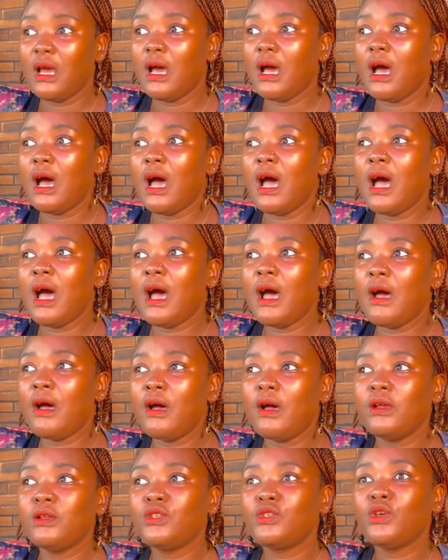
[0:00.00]

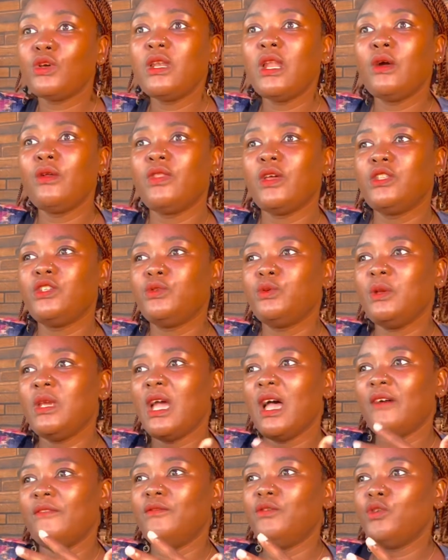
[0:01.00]
So now that we
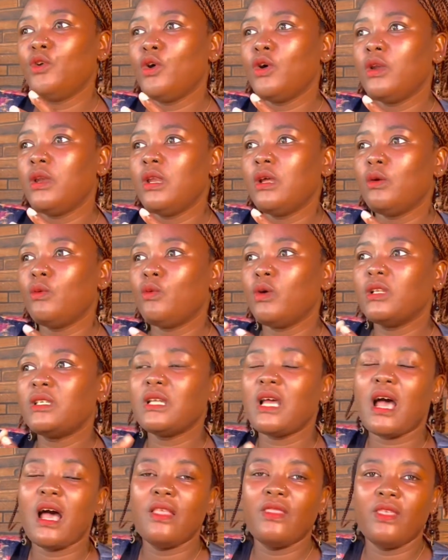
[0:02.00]
have known what
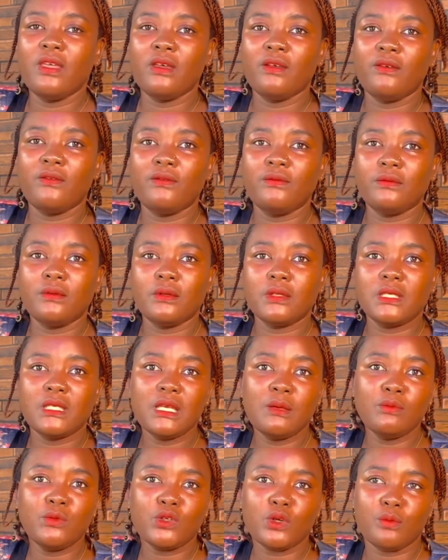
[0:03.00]
are the
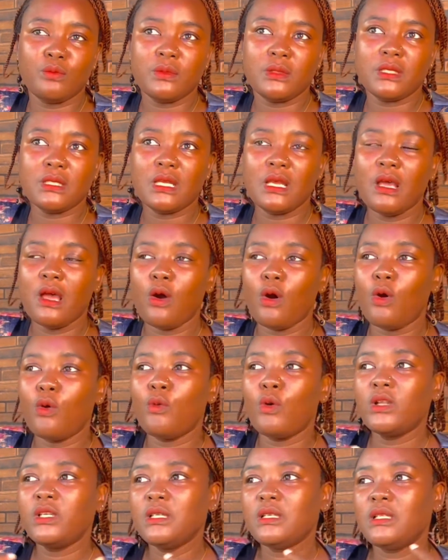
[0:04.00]
symptoms or
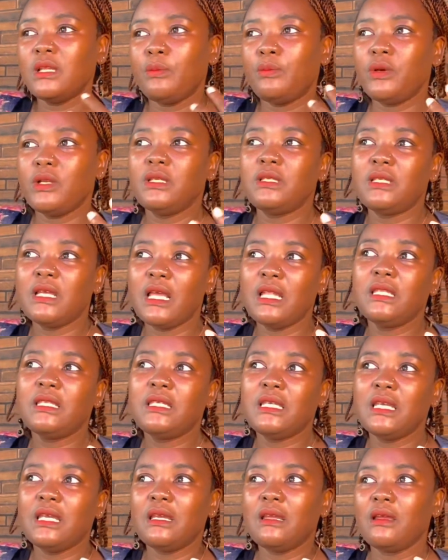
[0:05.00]
what is the
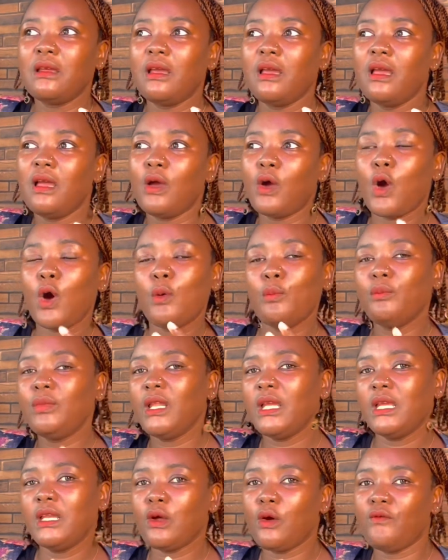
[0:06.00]
presenting
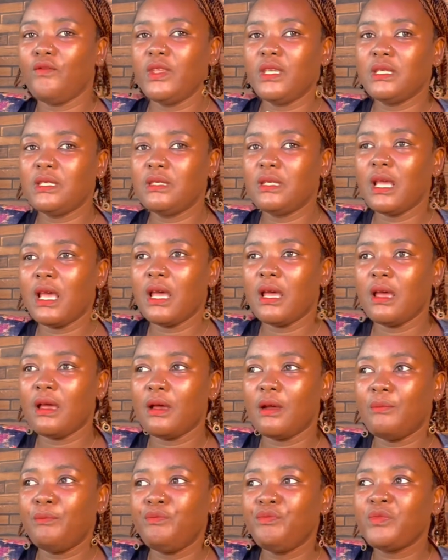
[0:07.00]
complaint of this
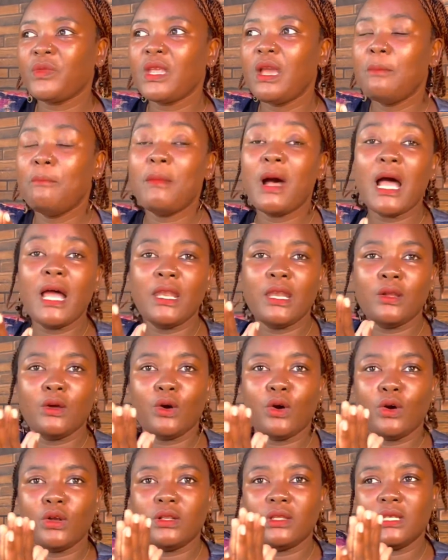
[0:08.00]
man
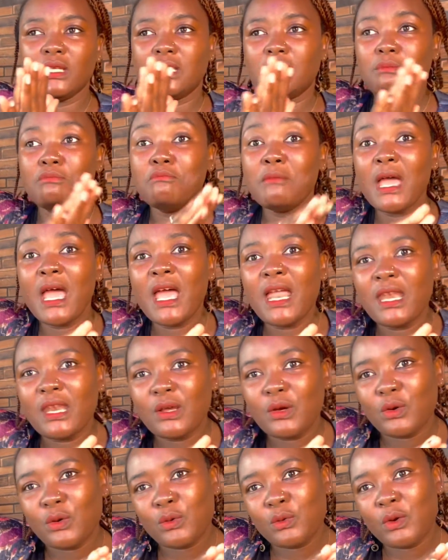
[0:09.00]
or these men
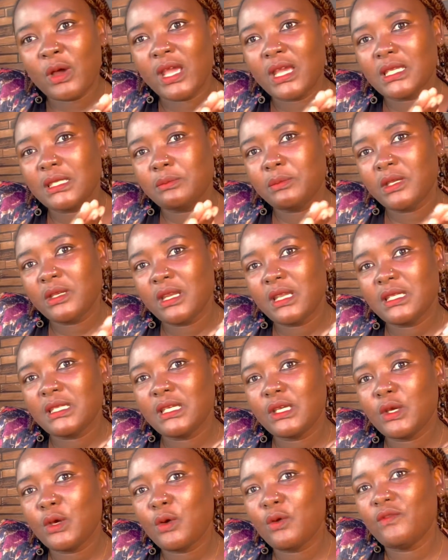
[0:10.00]
who are
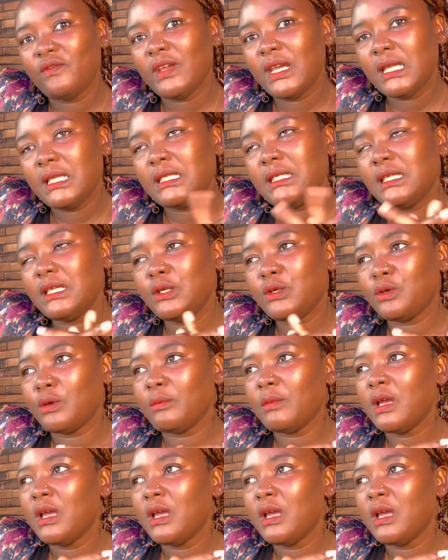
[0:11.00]
experiencing couvade syndrome,